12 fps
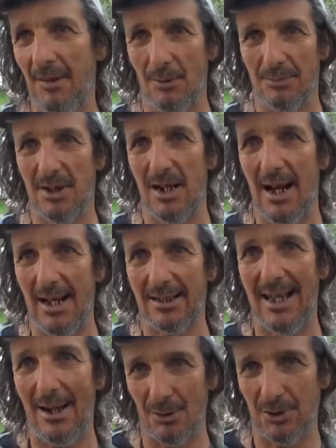films like
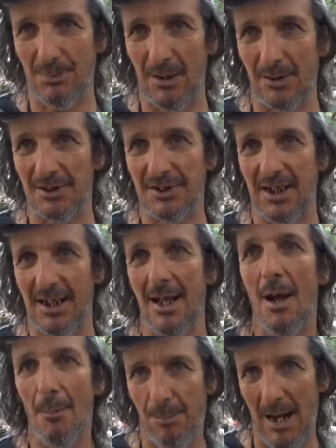Cowspiracy,
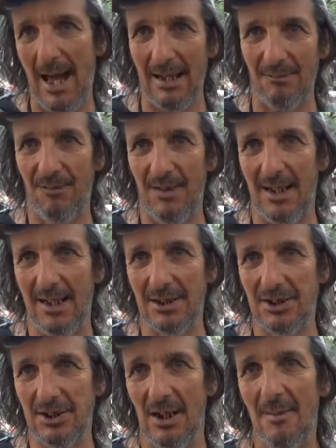
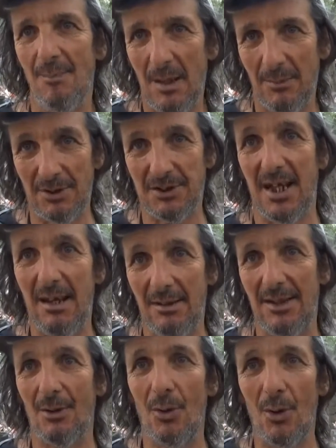Blackfish, because
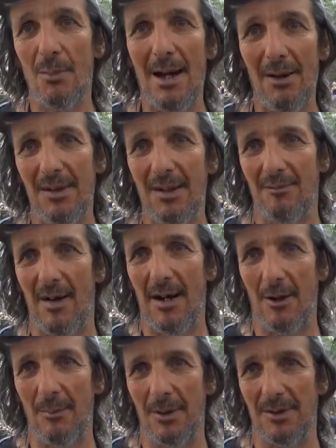they're all about the
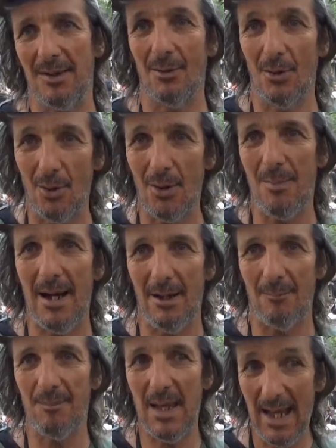environment. They're all
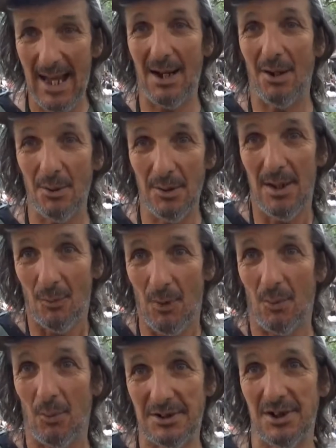about how
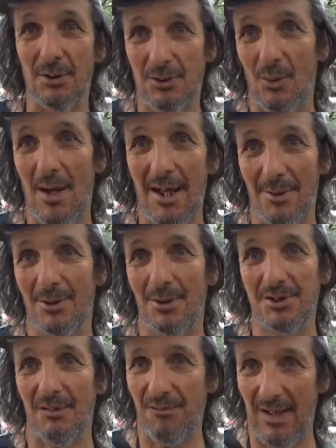what we do to
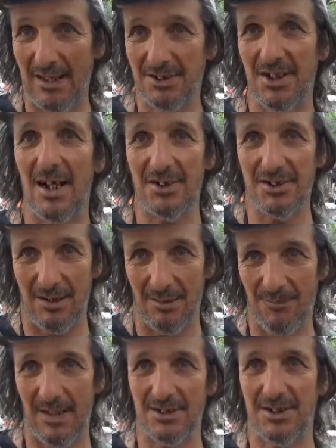animals affects us, it
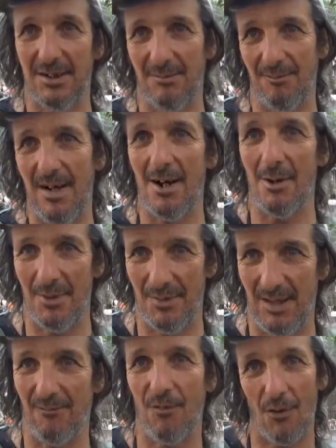affects the environment,
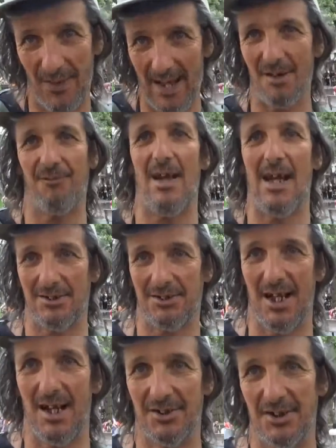therefore that
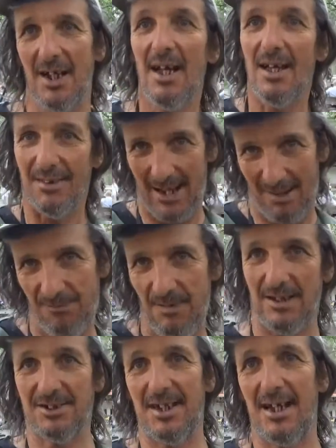affects us, that
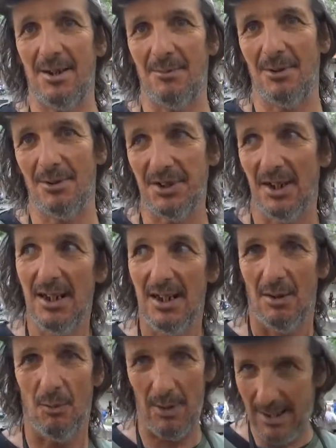affects animals.
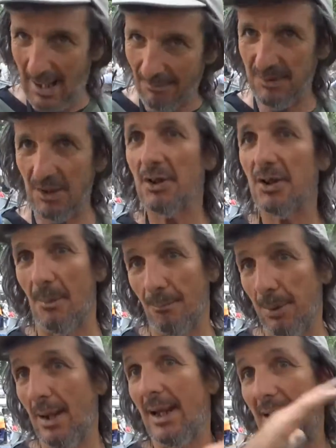We have to
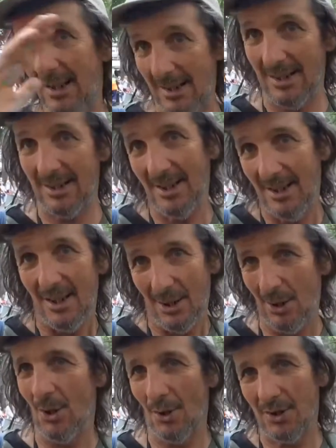completely
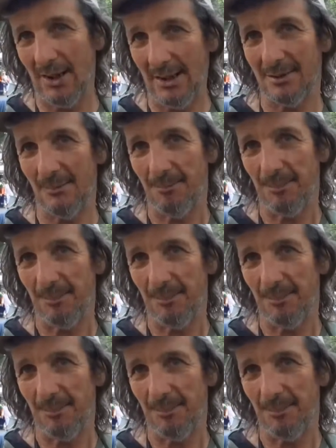look at